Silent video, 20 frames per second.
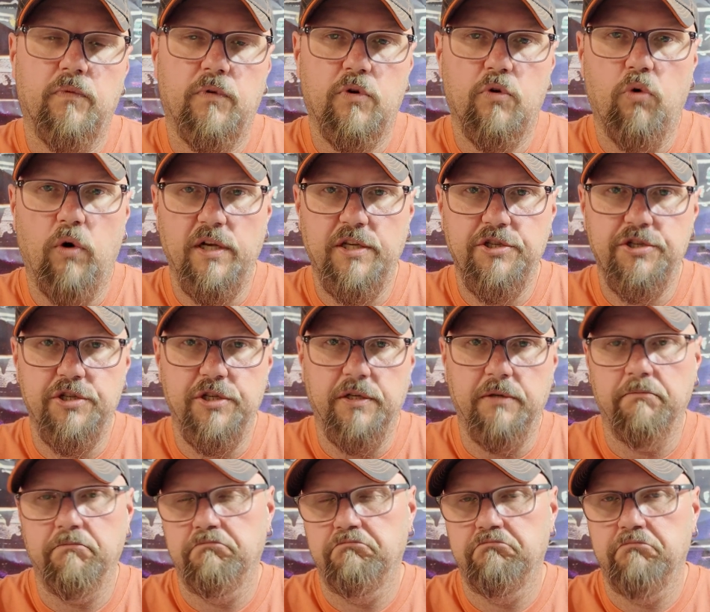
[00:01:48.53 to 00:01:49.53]

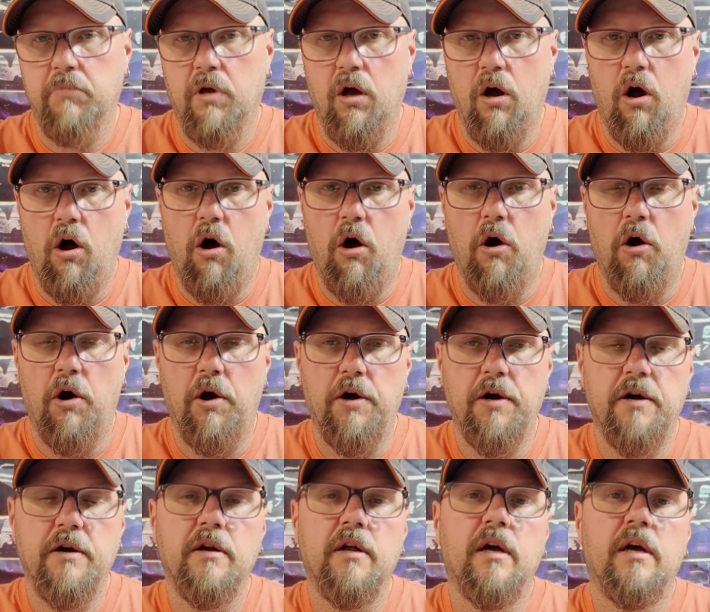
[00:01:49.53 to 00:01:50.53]
question,
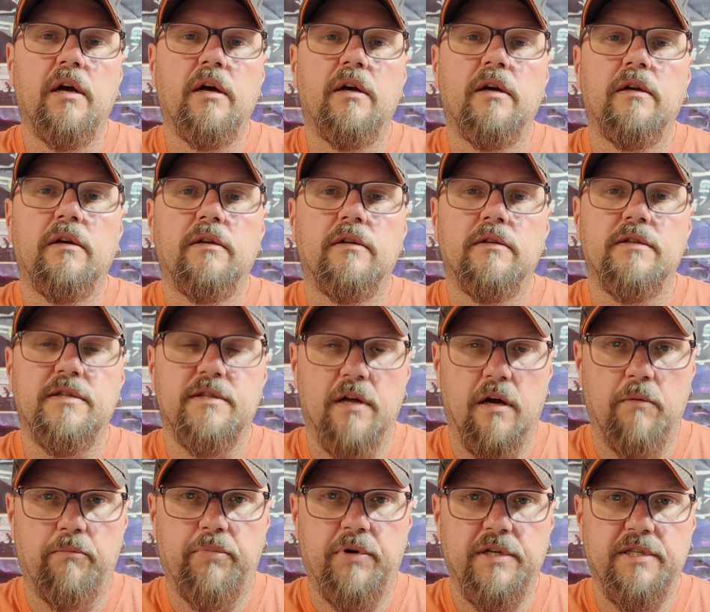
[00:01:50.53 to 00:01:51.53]
are
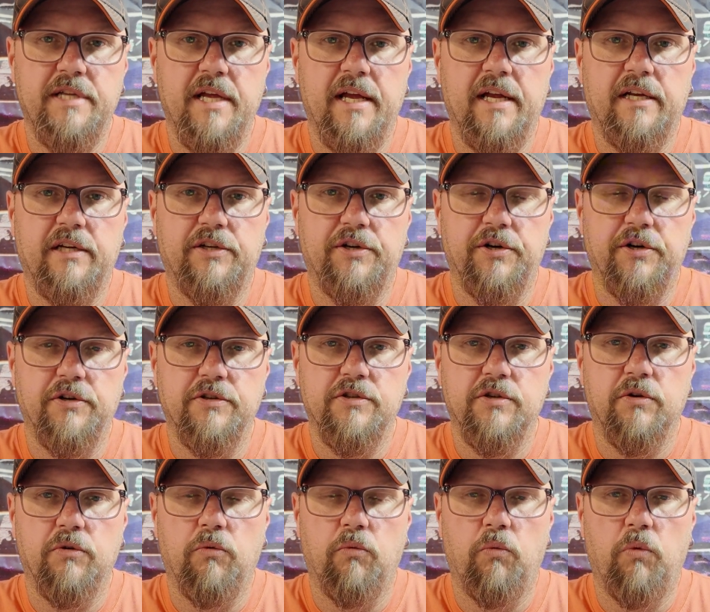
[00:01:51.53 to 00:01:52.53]
stump
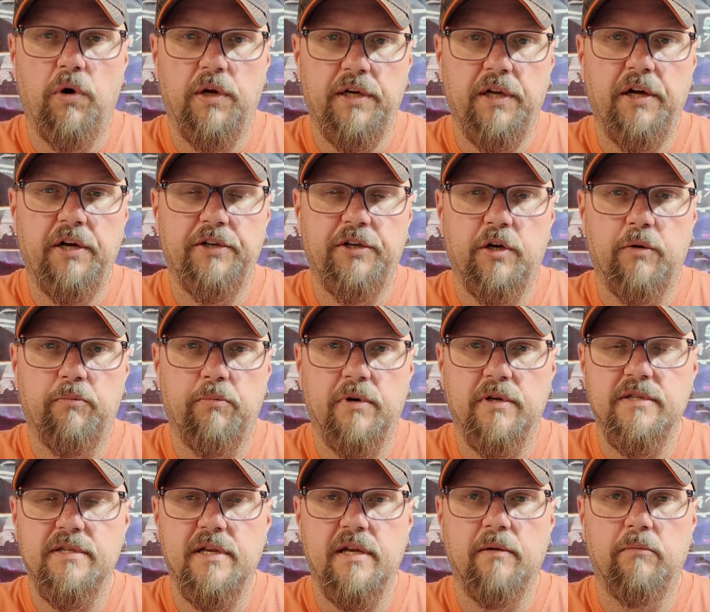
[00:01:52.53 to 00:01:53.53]
protectors
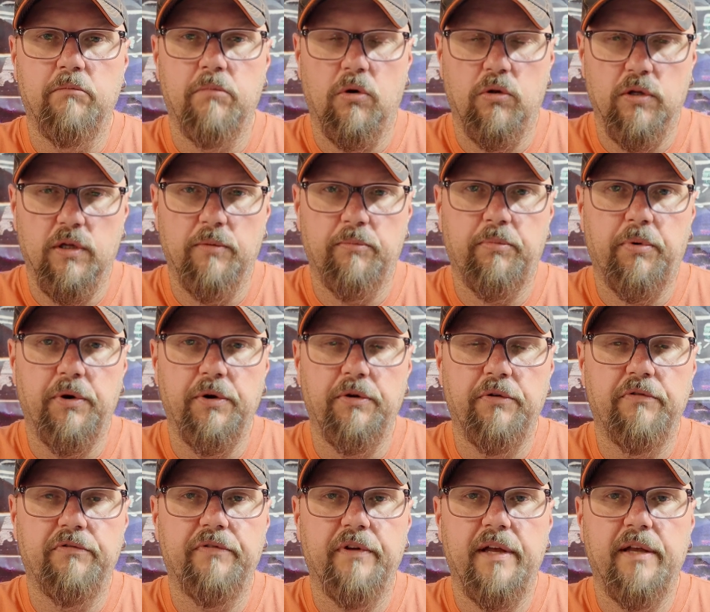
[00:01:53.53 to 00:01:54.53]
100%
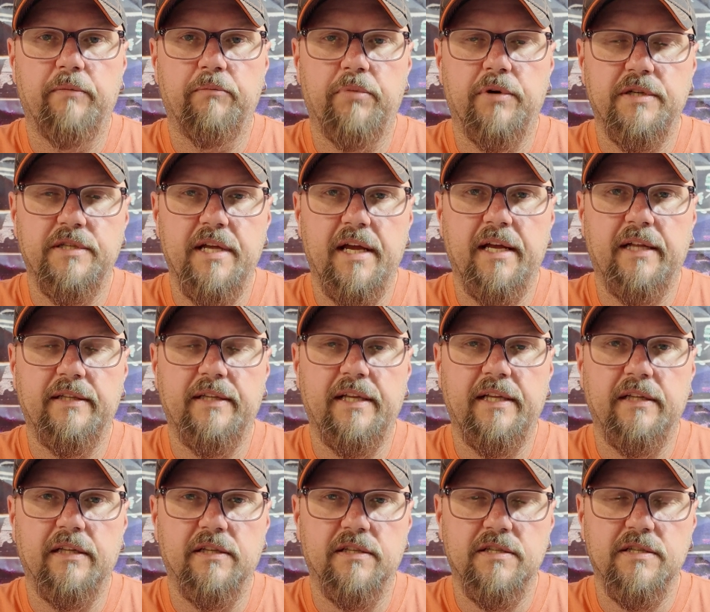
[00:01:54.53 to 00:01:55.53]
bulletproof in
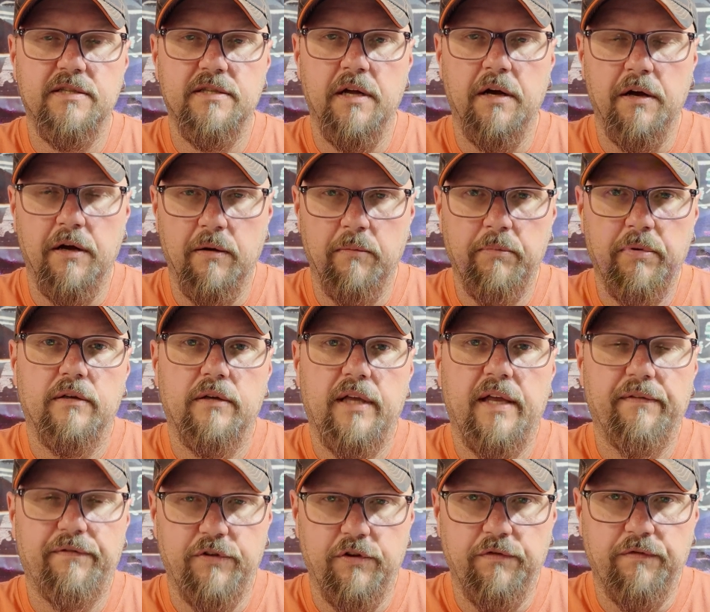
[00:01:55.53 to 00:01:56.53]
protecting the stump
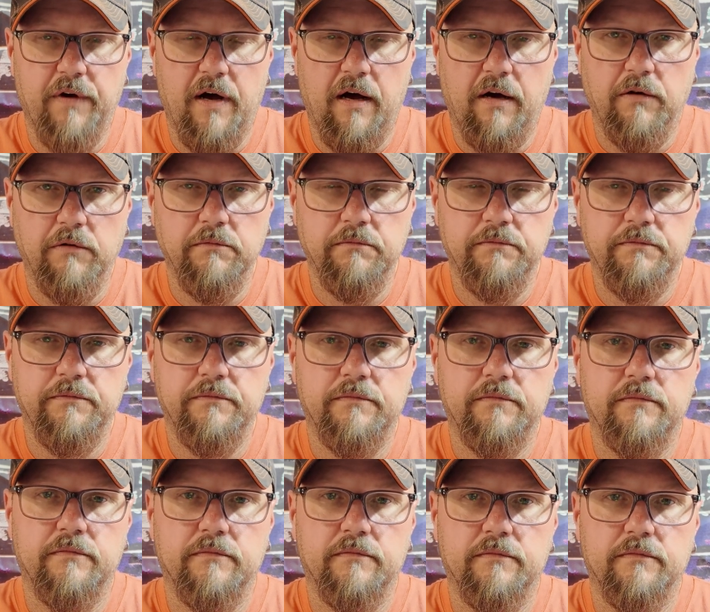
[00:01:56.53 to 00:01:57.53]
if you fall?
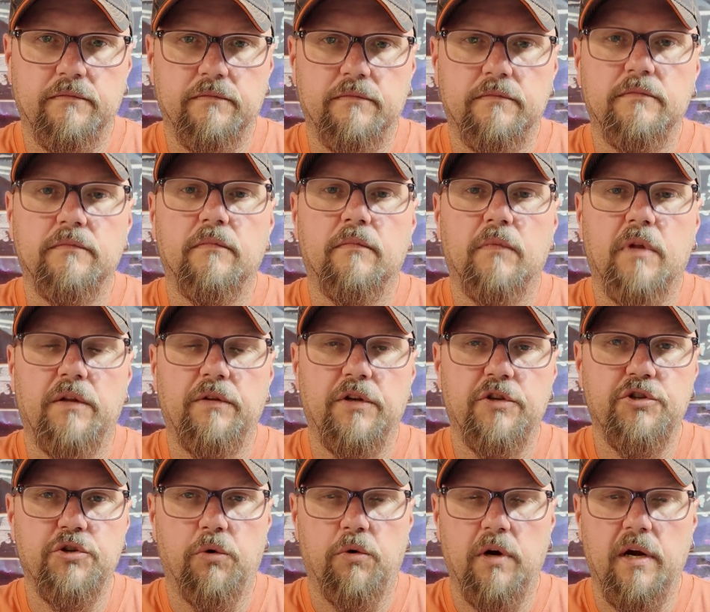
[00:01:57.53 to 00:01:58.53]
The
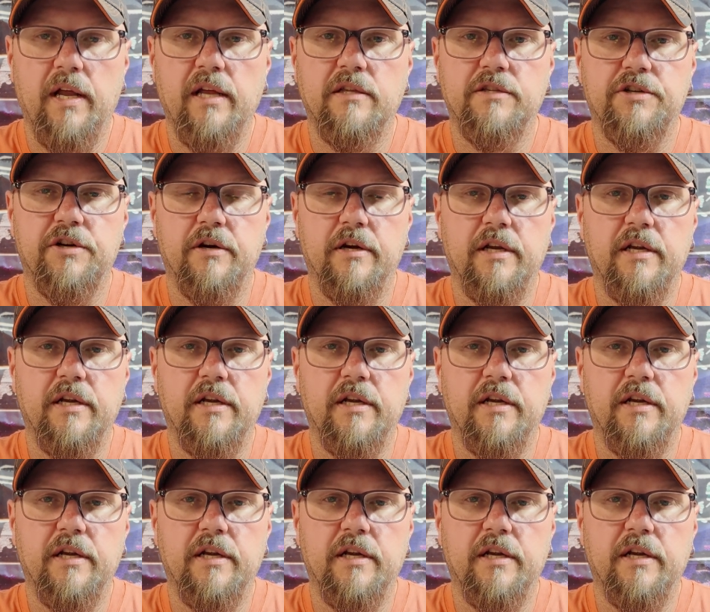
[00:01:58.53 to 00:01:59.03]
short answer